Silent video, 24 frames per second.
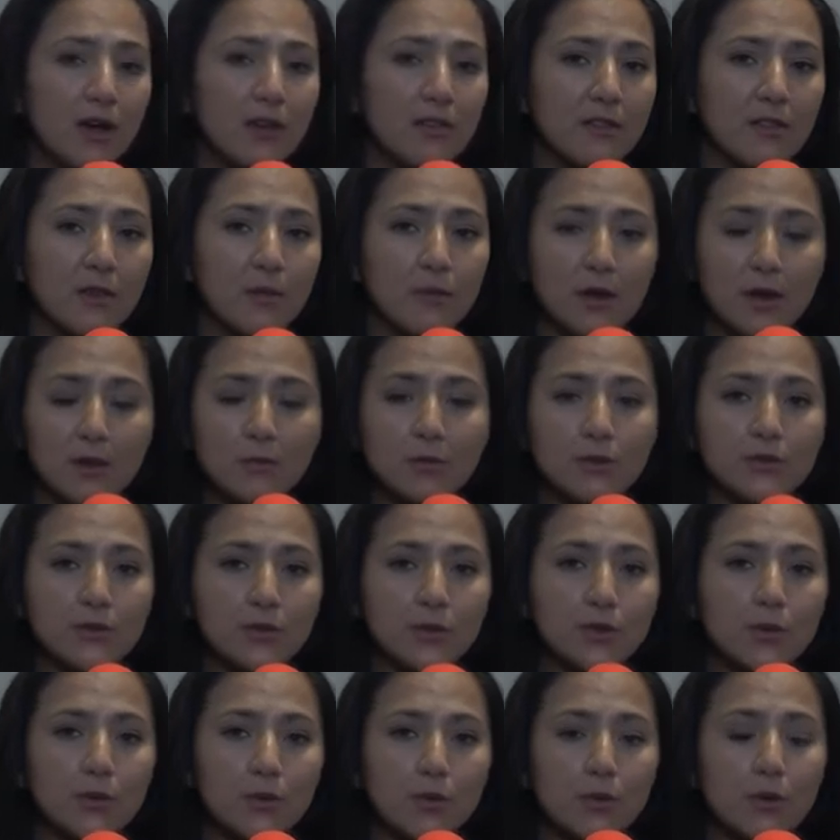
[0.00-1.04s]
they were able
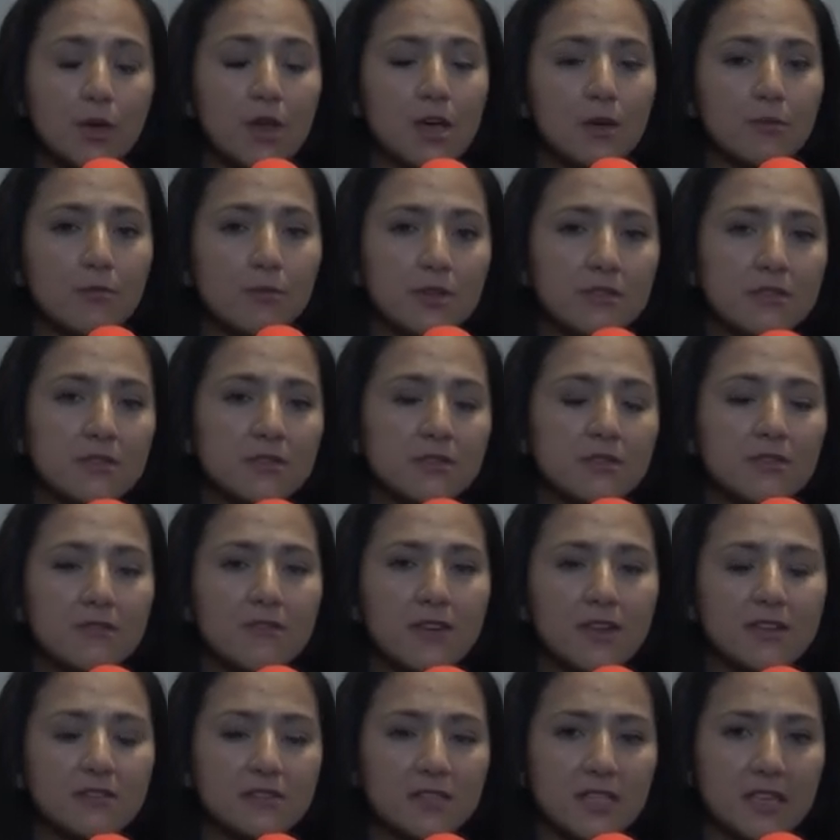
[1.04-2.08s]
to put this
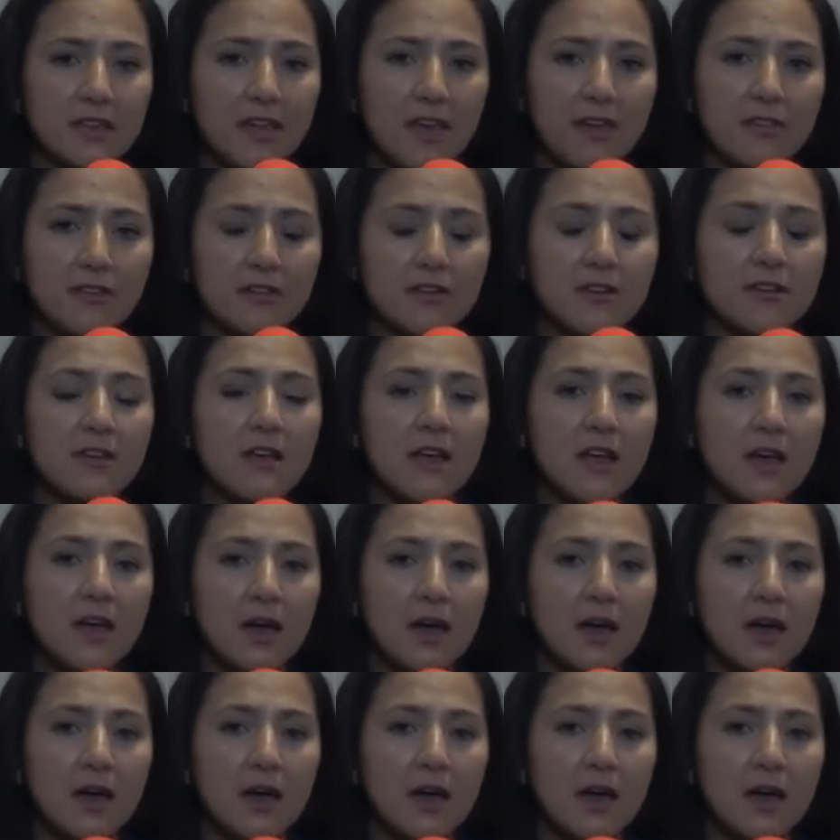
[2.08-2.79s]
event together.